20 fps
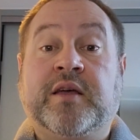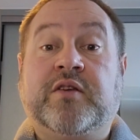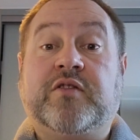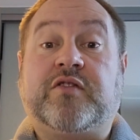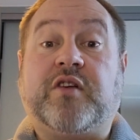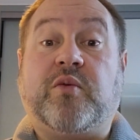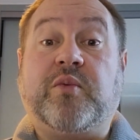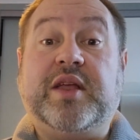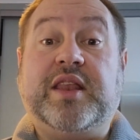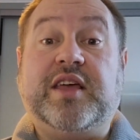
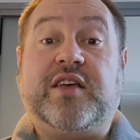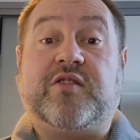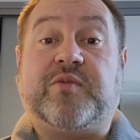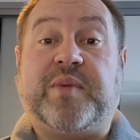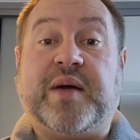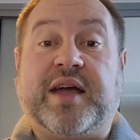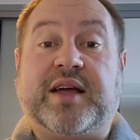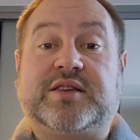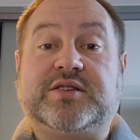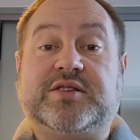So we'd
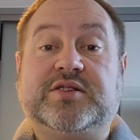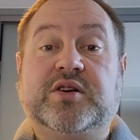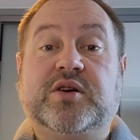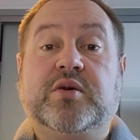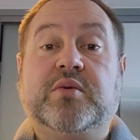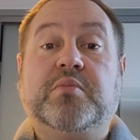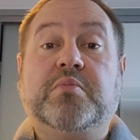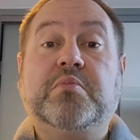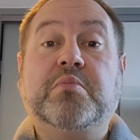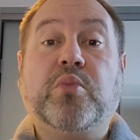expect
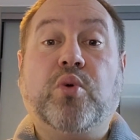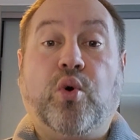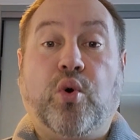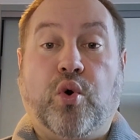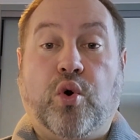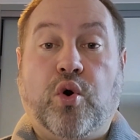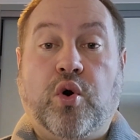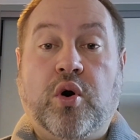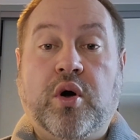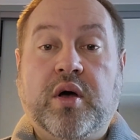
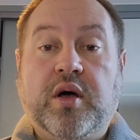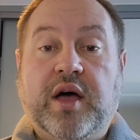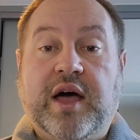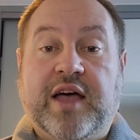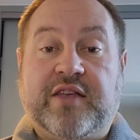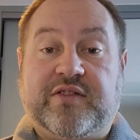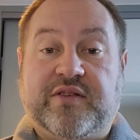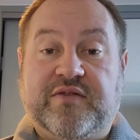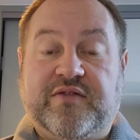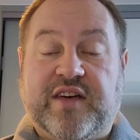more
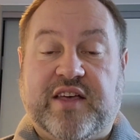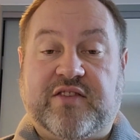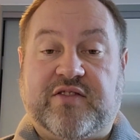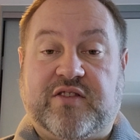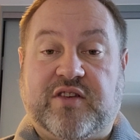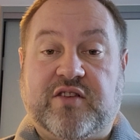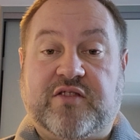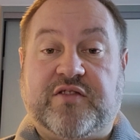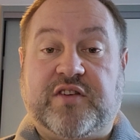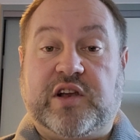as
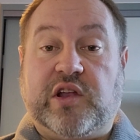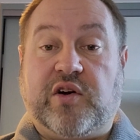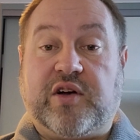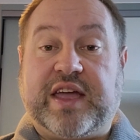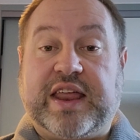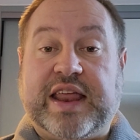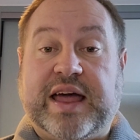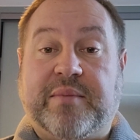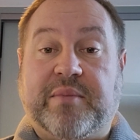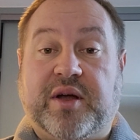investors for
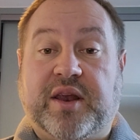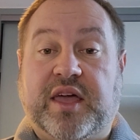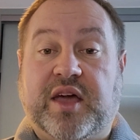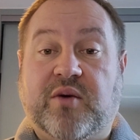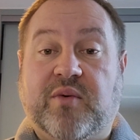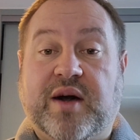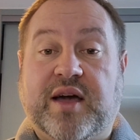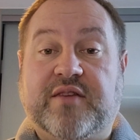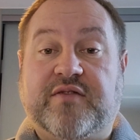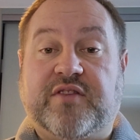locking our money
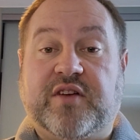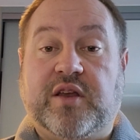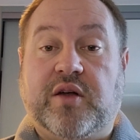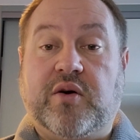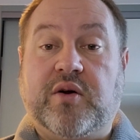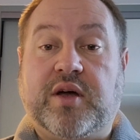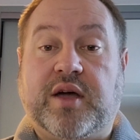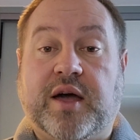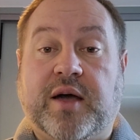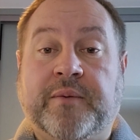away for
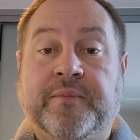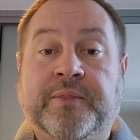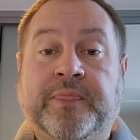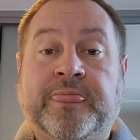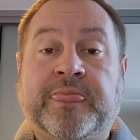longer.